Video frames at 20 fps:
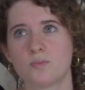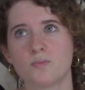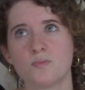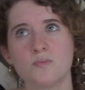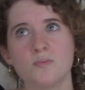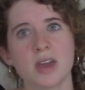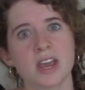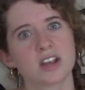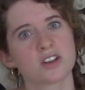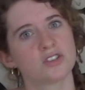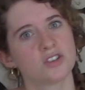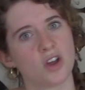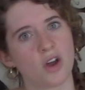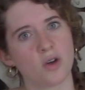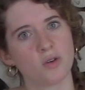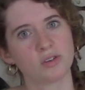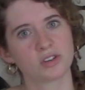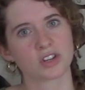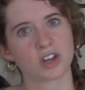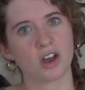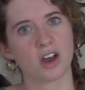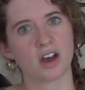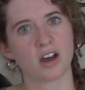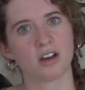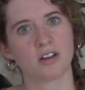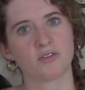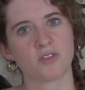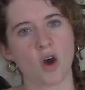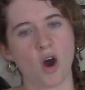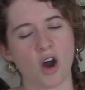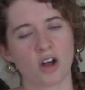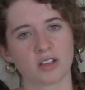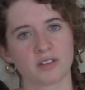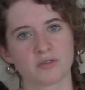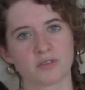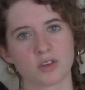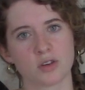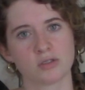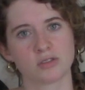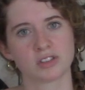Make note of all
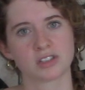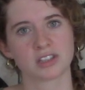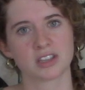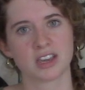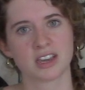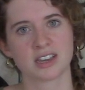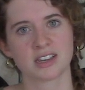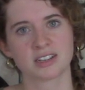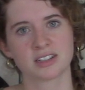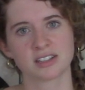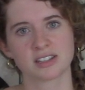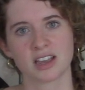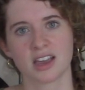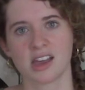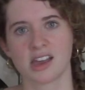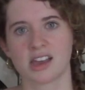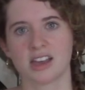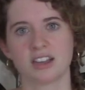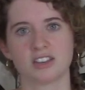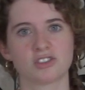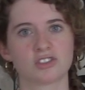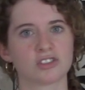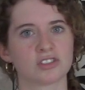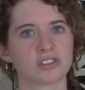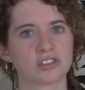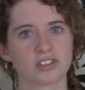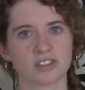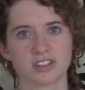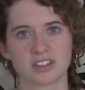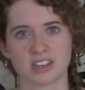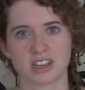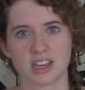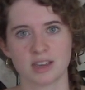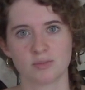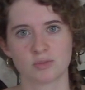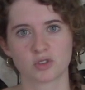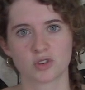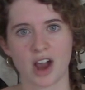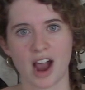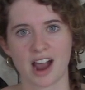of those things. It's just good to
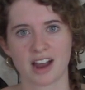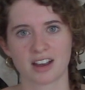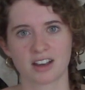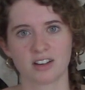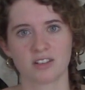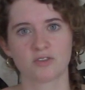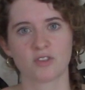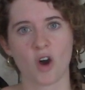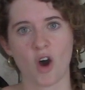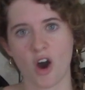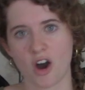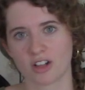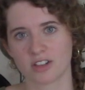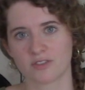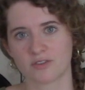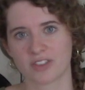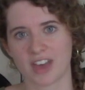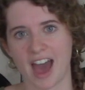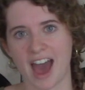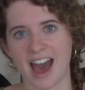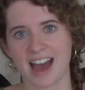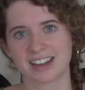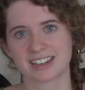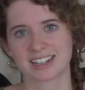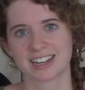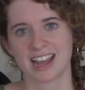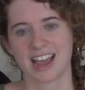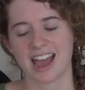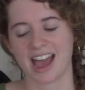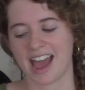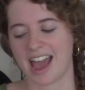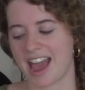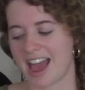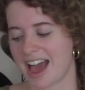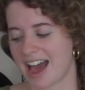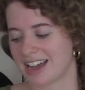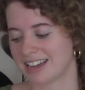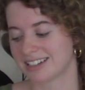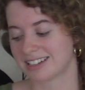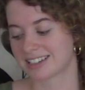keep track of all of that.
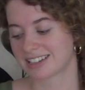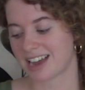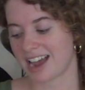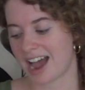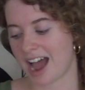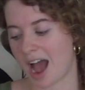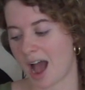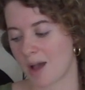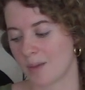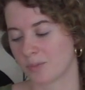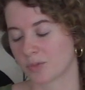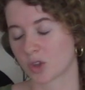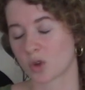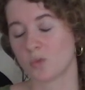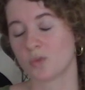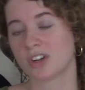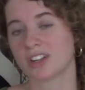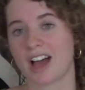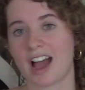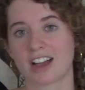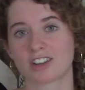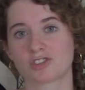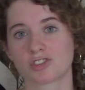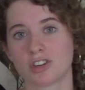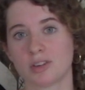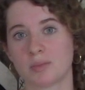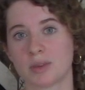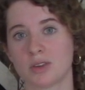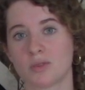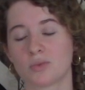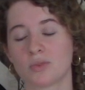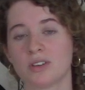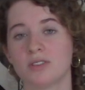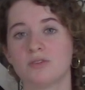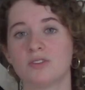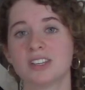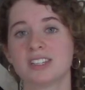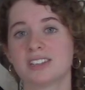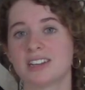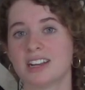And we'll actually be
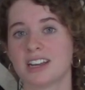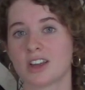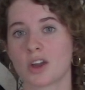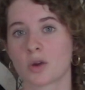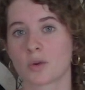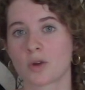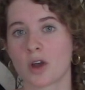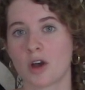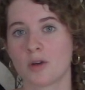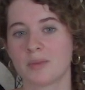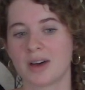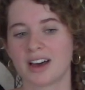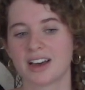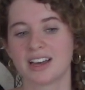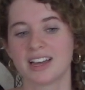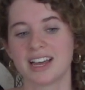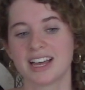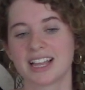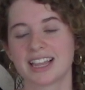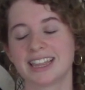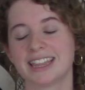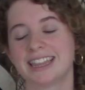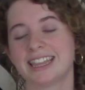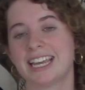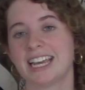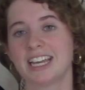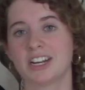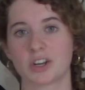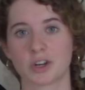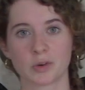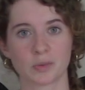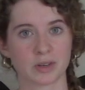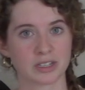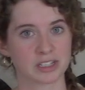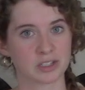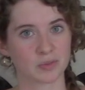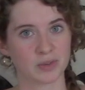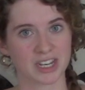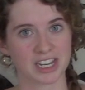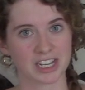revisiting aroma later
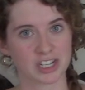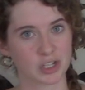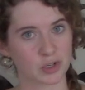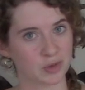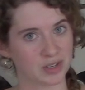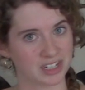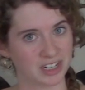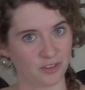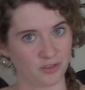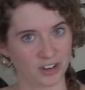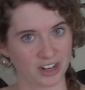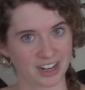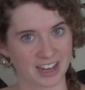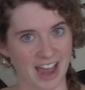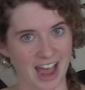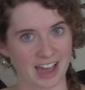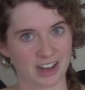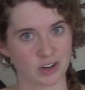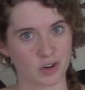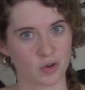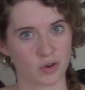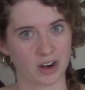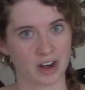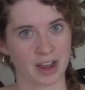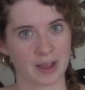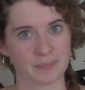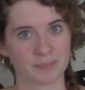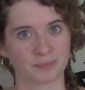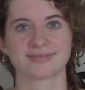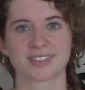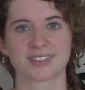once we get to a different category.